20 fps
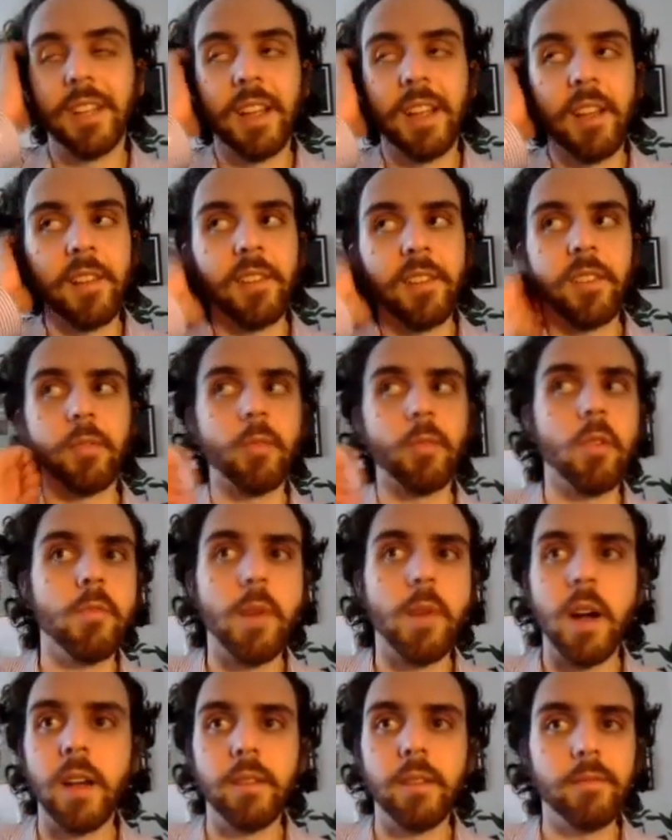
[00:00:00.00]
I guess, the
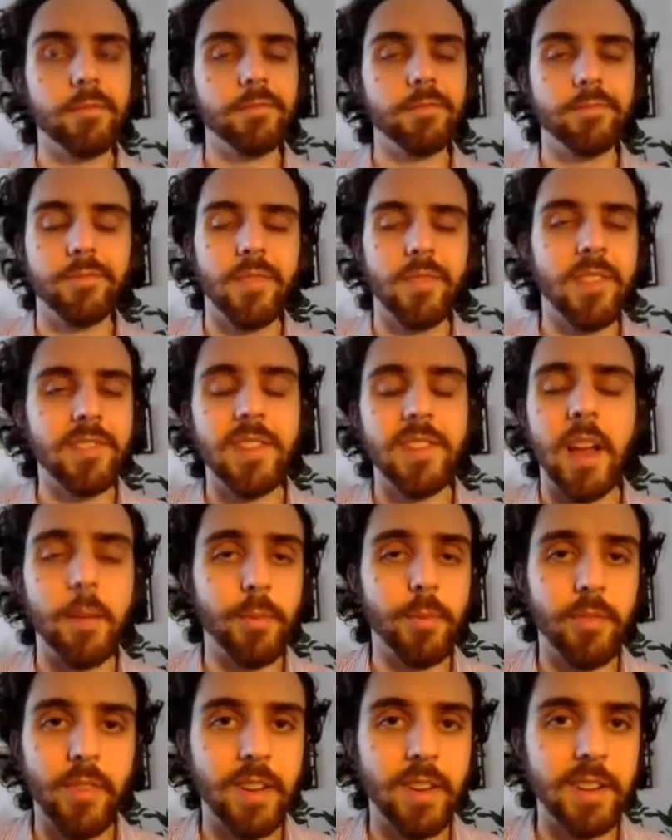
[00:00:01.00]
robot
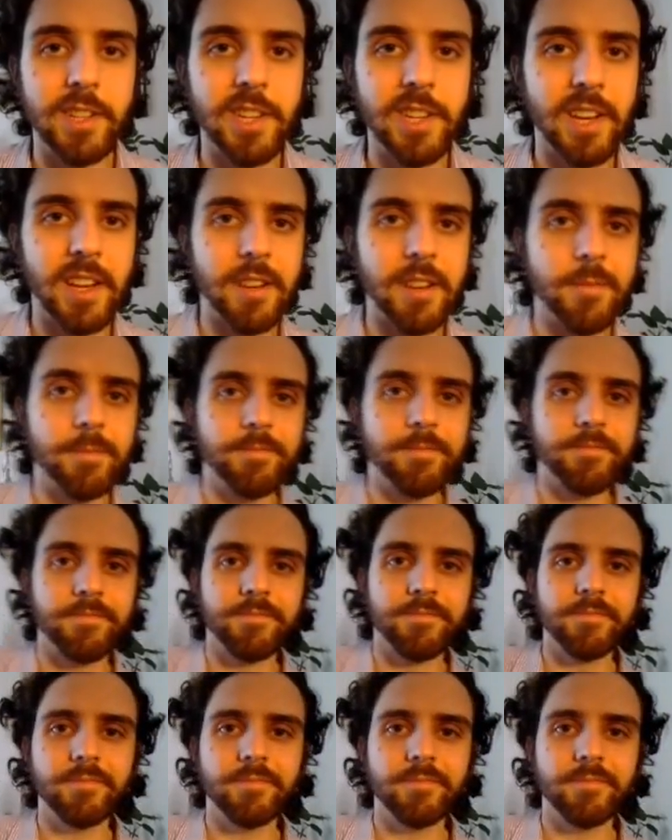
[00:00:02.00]
stops functioning